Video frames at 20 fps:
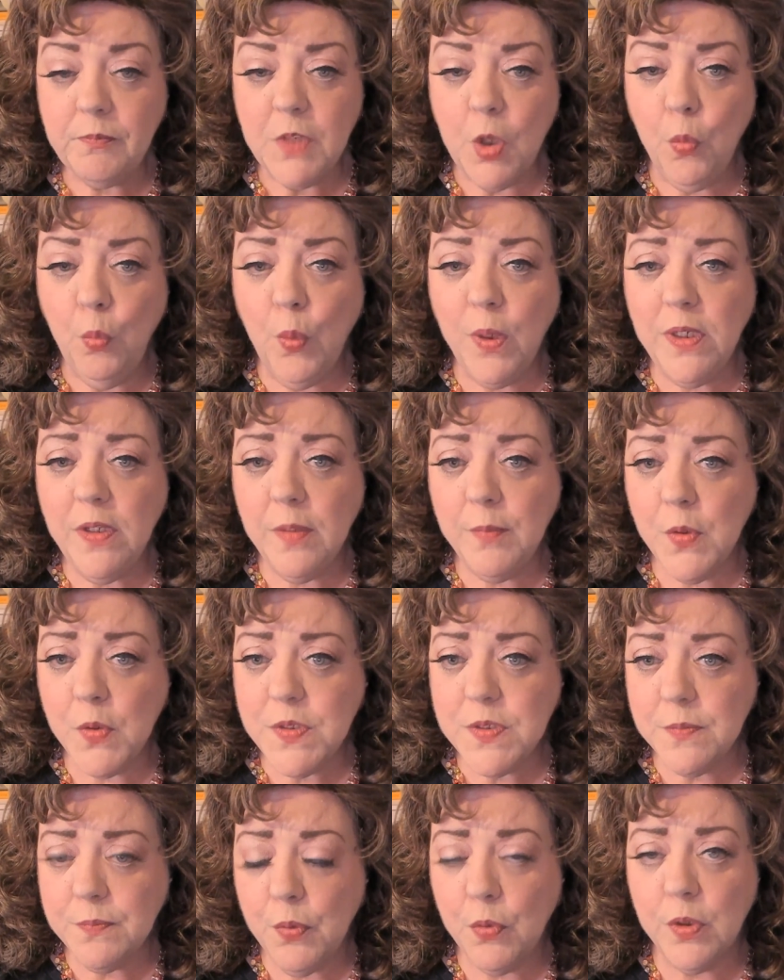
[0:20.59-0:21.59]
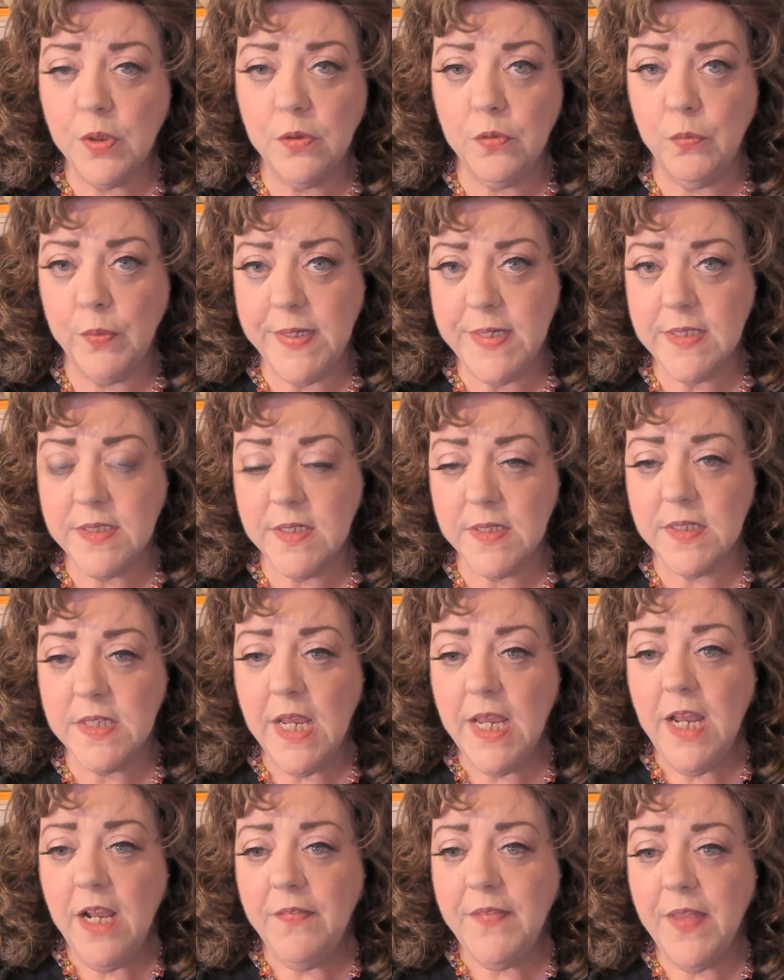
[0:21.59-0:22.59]
One of the most important reasons
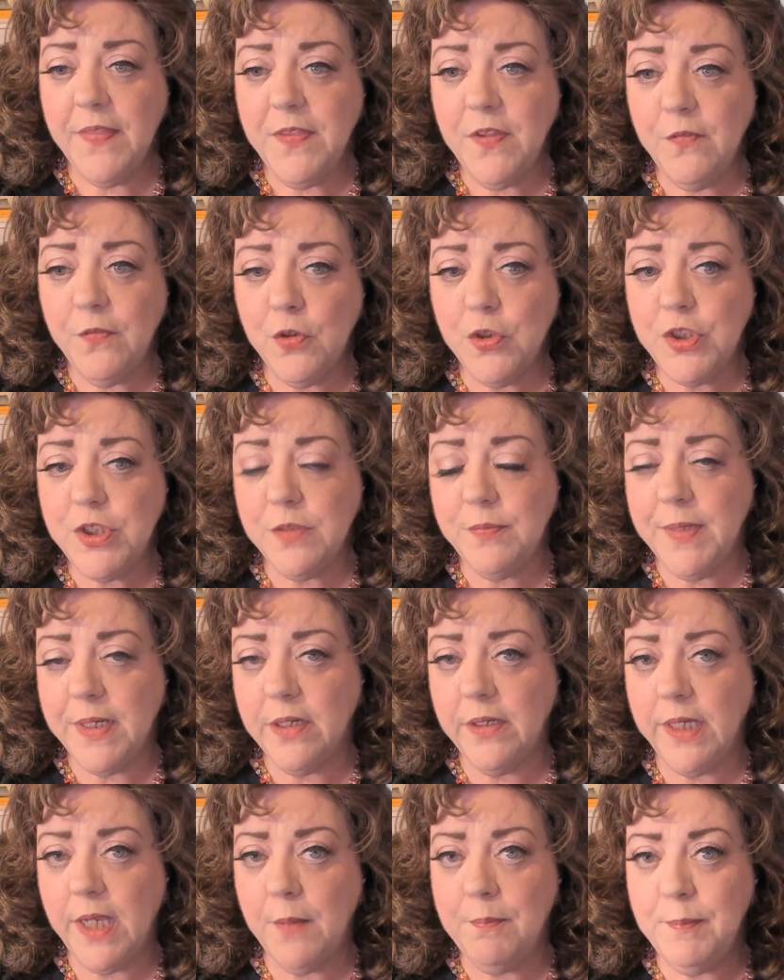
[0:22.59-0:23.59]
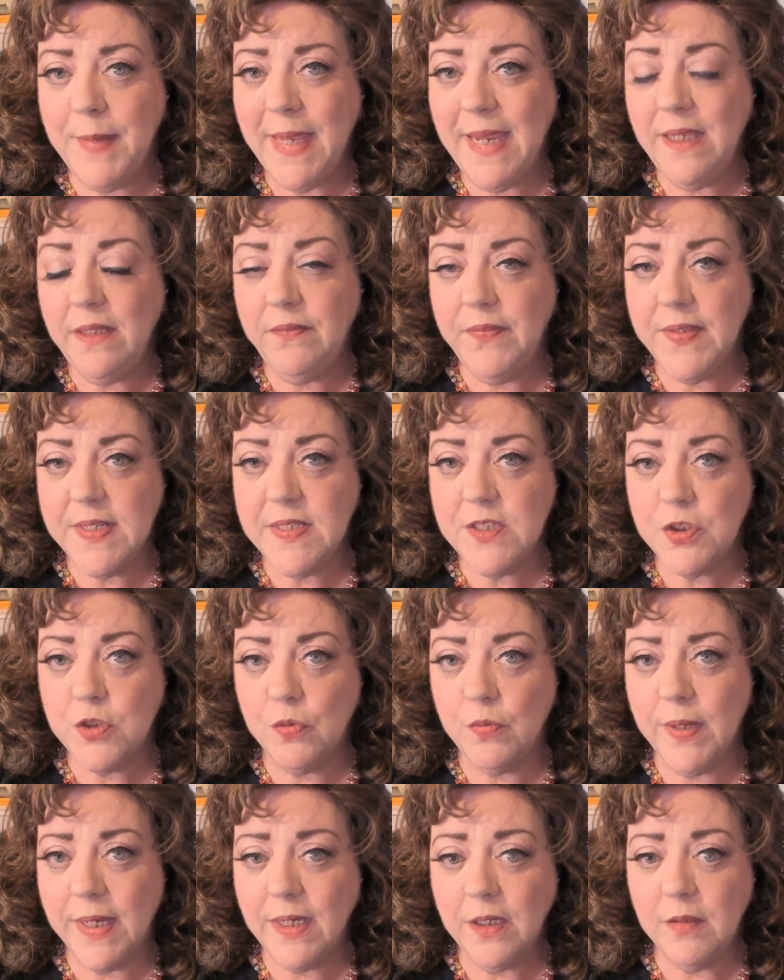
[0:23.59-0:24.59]
that the Virgin Mary made this
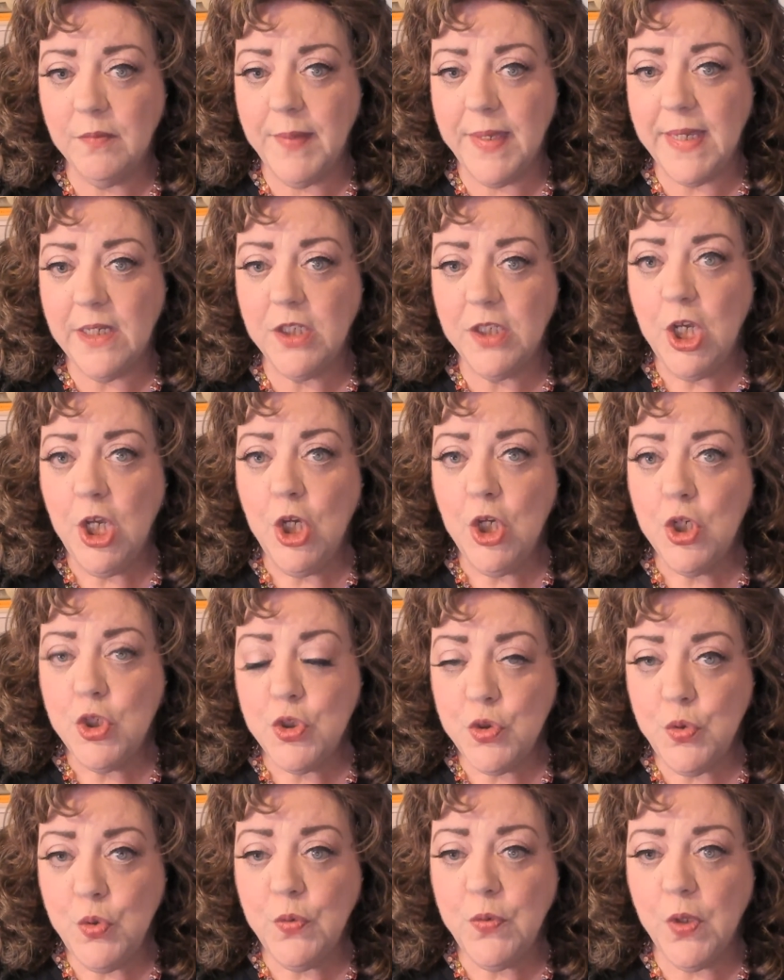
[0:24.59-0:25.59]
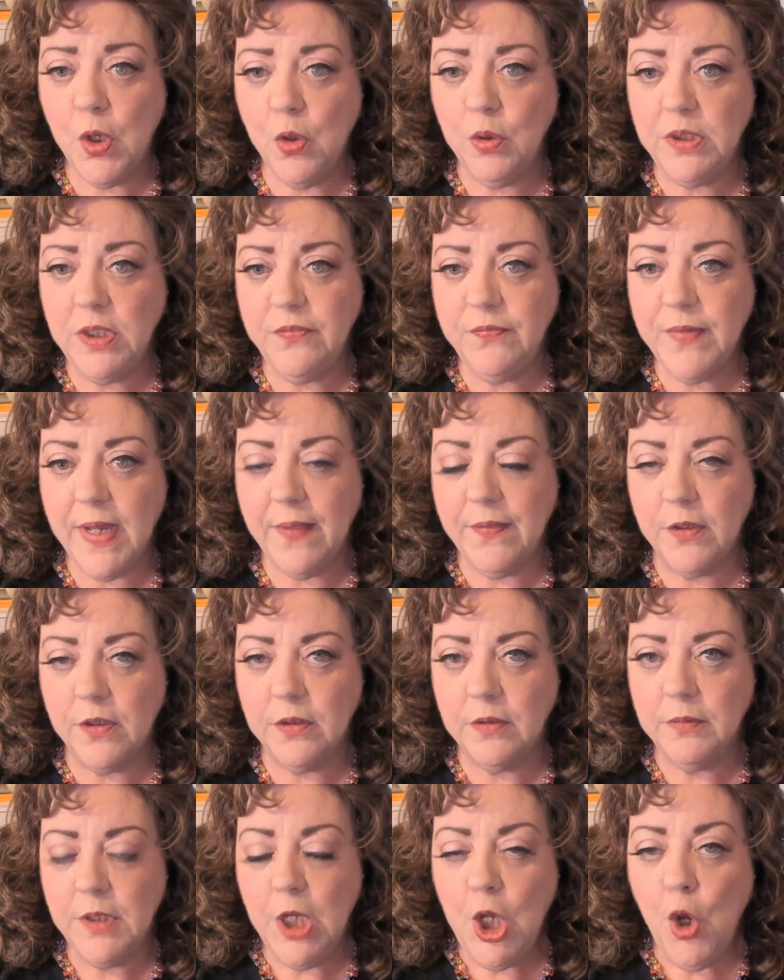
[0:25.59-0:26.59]
direct command to the Holy
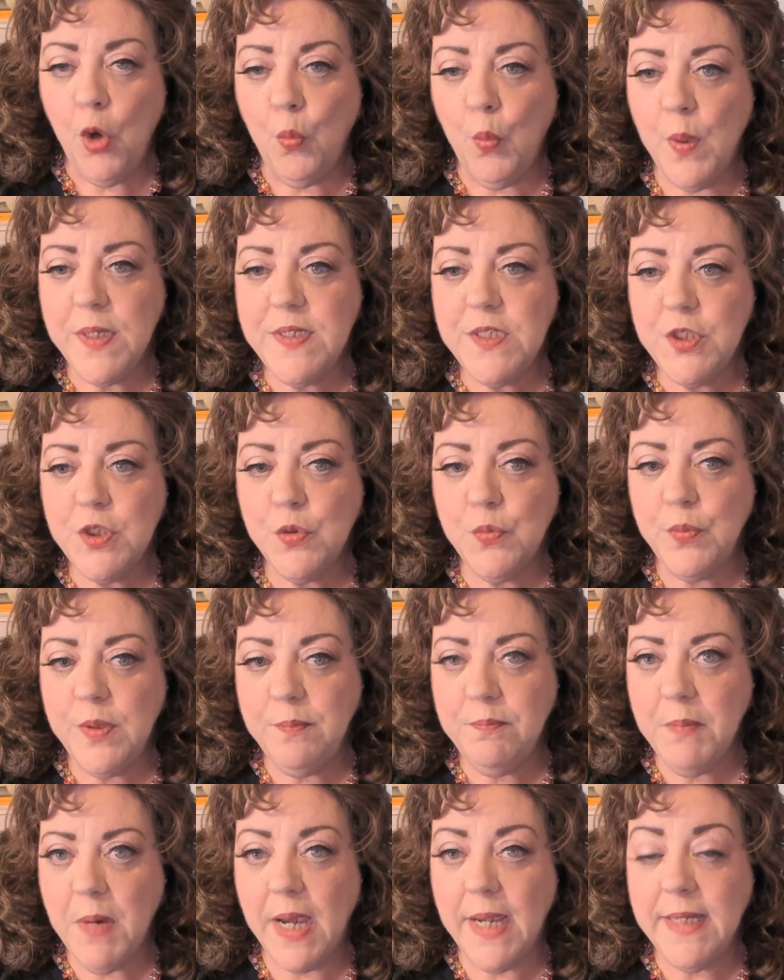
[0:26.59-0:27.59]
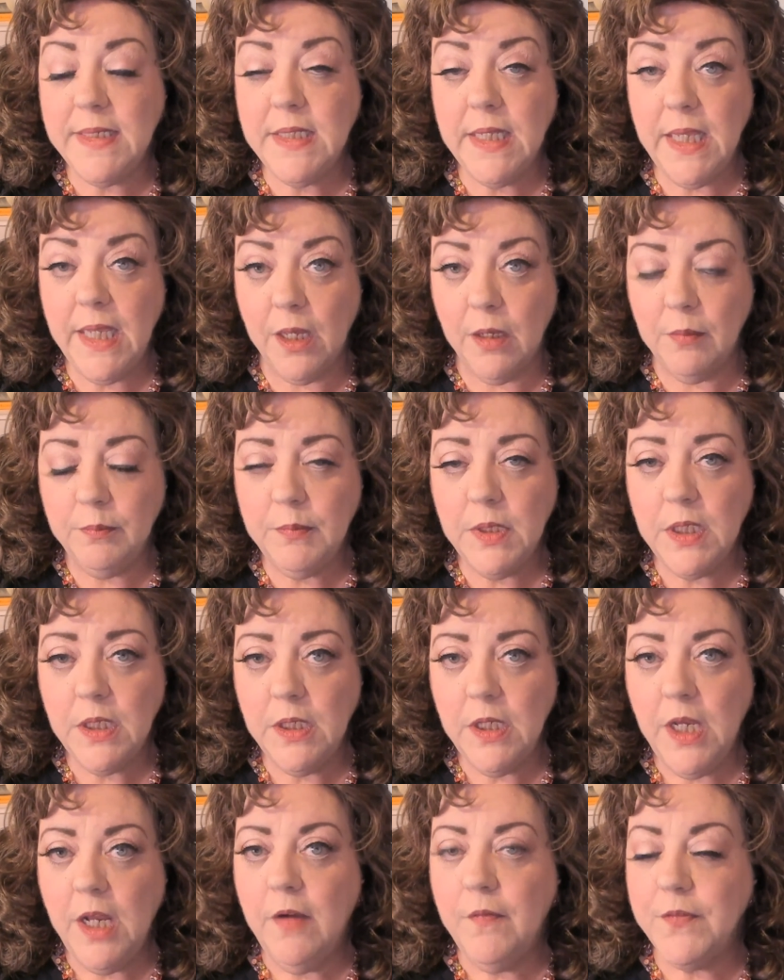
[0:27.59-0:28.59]
Father was to remind him,
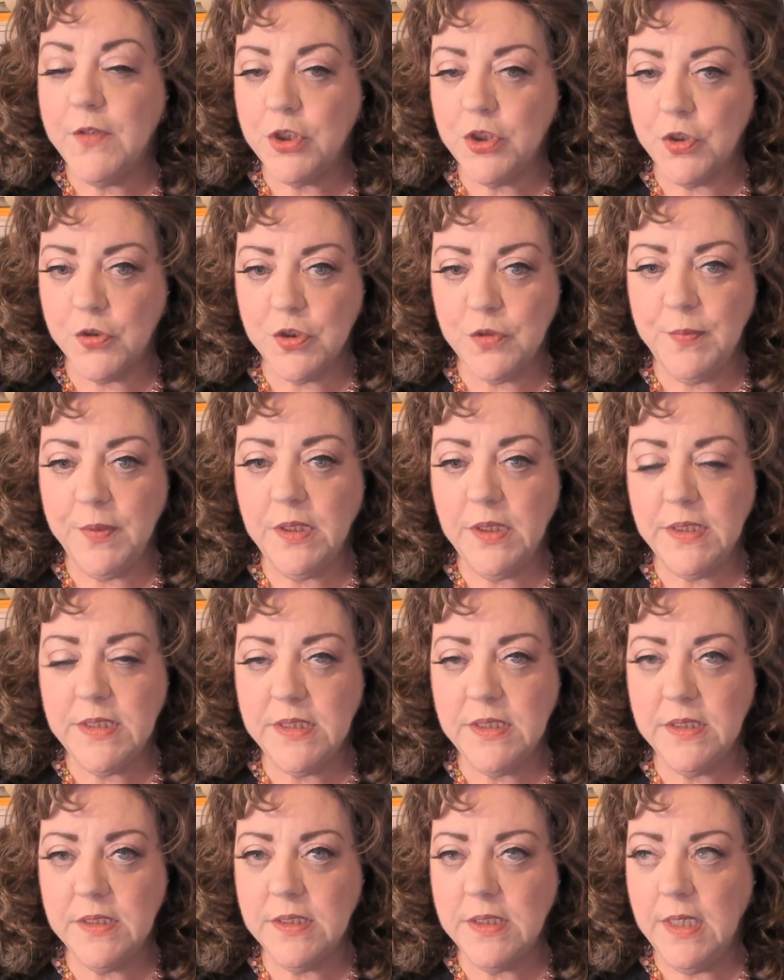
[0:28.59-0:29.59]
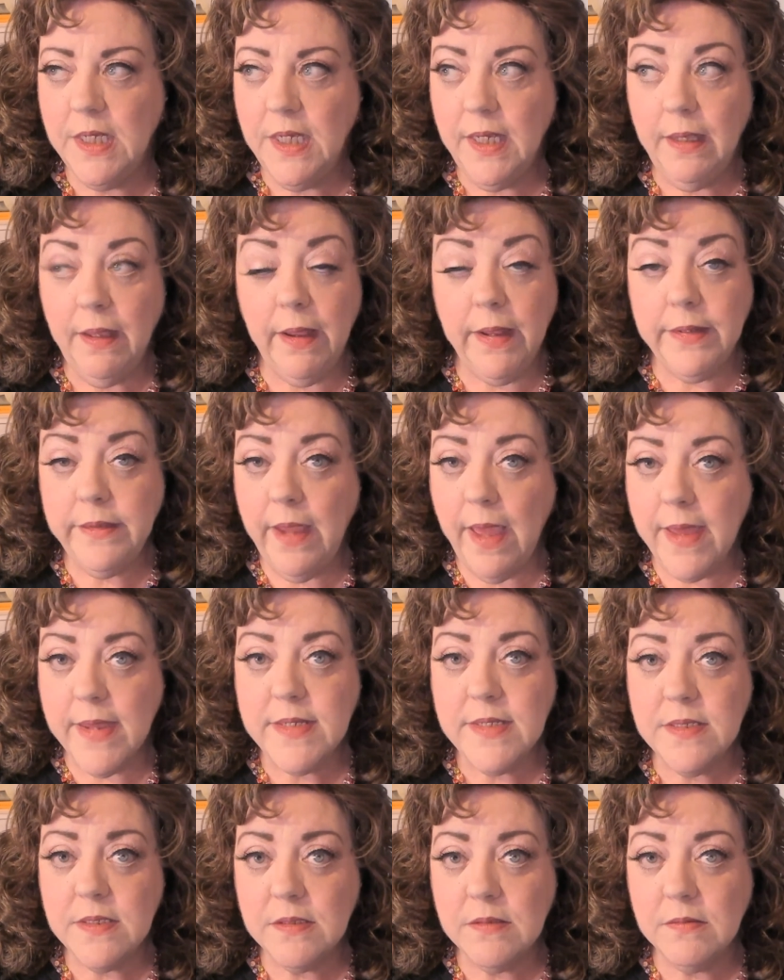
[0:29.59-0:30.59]
the church militant, and
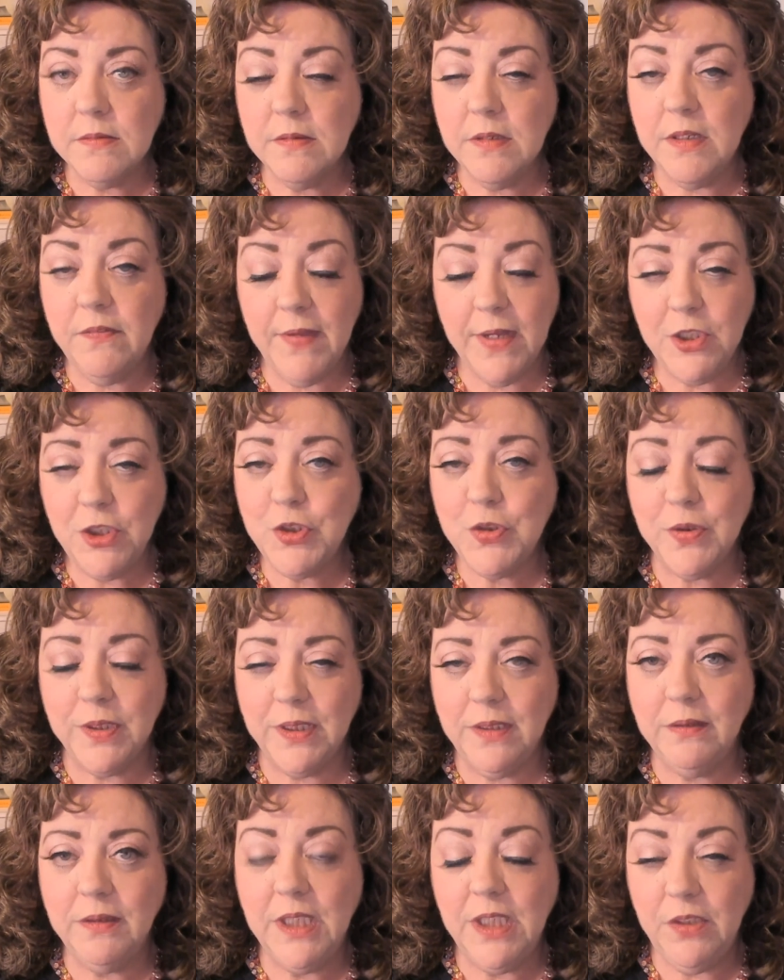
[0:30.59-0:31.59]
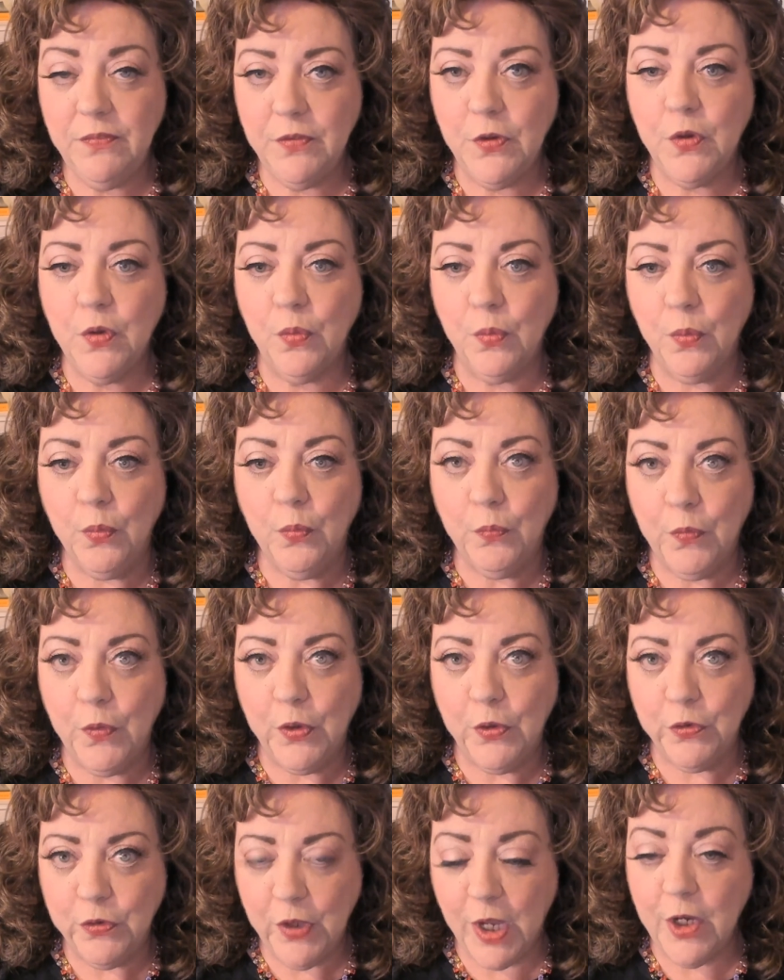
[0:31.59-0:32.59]
yes, eventually, even the
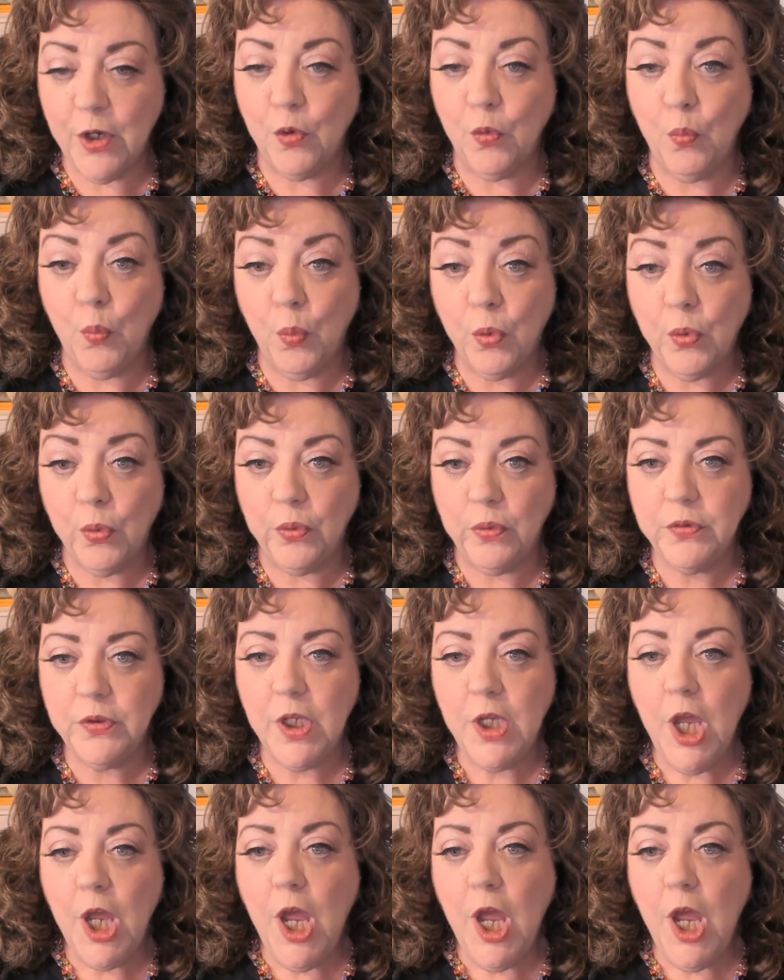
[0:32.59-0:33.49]
entire world,